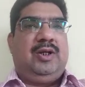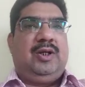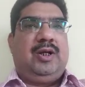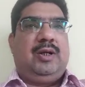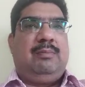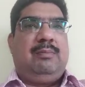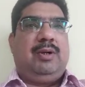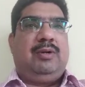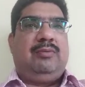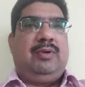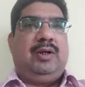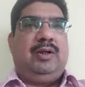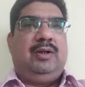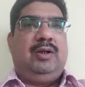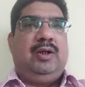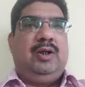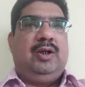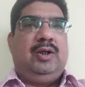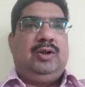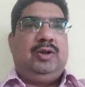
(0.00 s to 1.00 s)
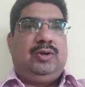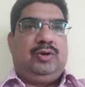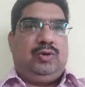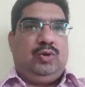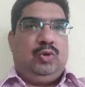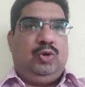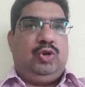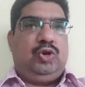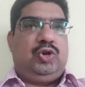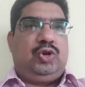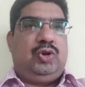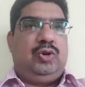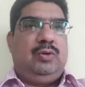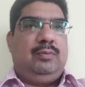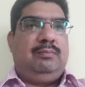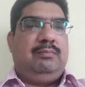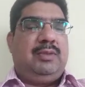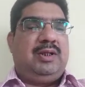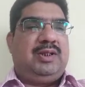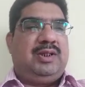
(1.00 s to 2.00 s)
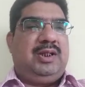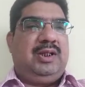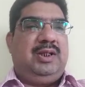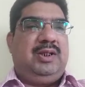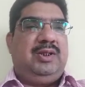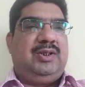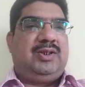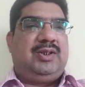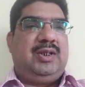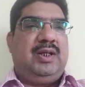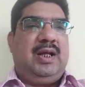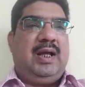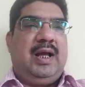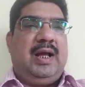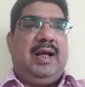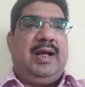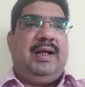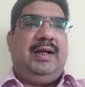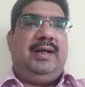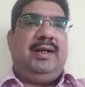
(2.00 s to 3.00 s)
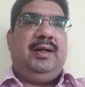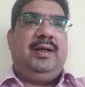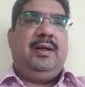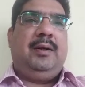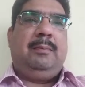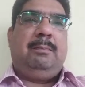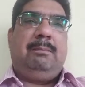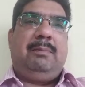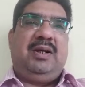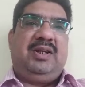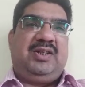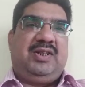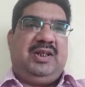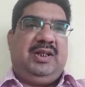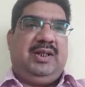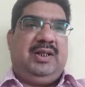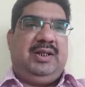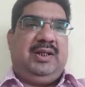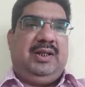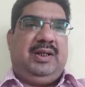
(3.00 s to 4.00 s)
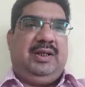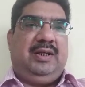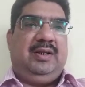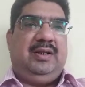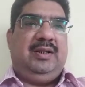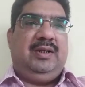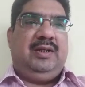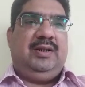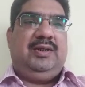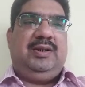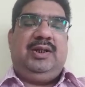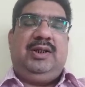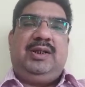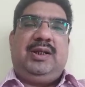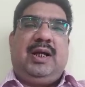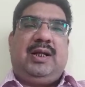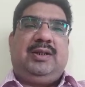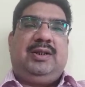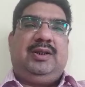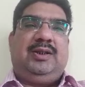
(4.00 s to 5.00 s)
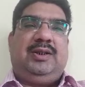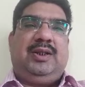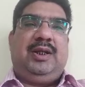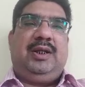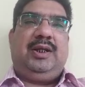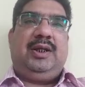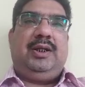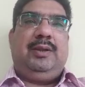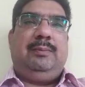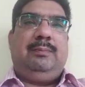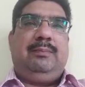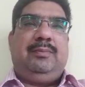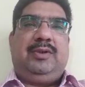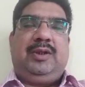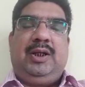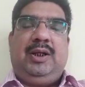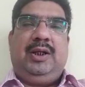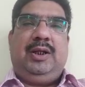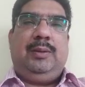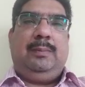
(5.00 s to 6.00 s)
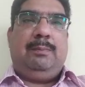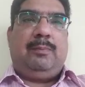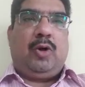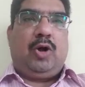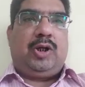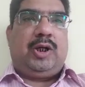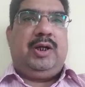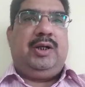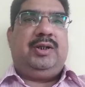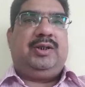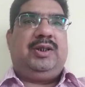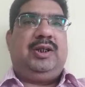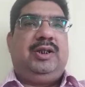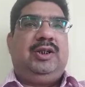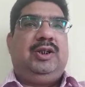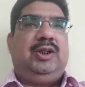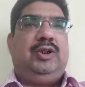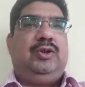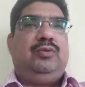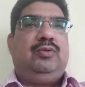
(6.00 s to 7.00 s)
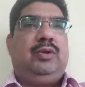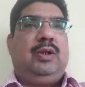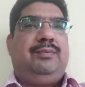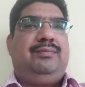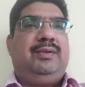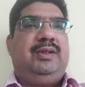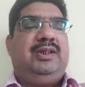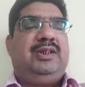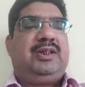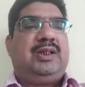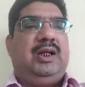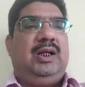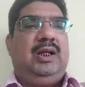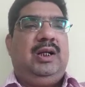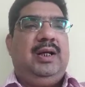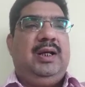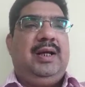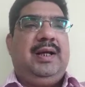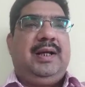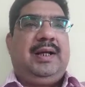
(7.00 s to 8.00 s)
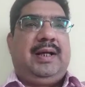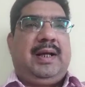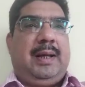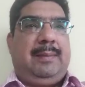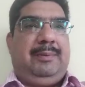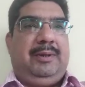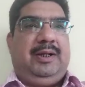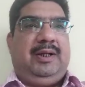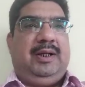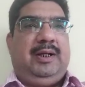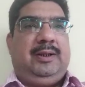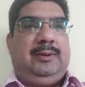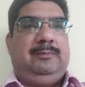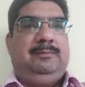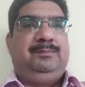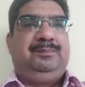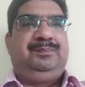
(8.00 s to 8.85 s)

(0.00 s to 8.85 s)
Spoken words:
Number one, tools, machines, and machinery. These are the three important things into the physical capital.